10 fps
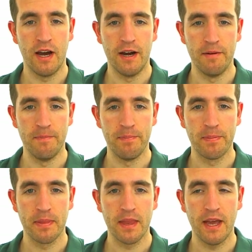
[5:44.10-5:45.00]

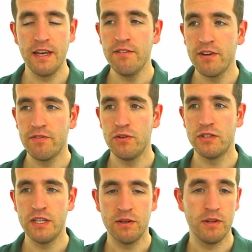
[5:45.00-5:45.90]
And even if you
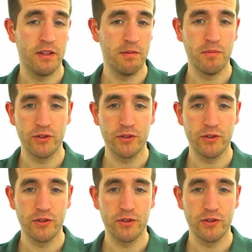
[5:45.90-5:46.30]
see it within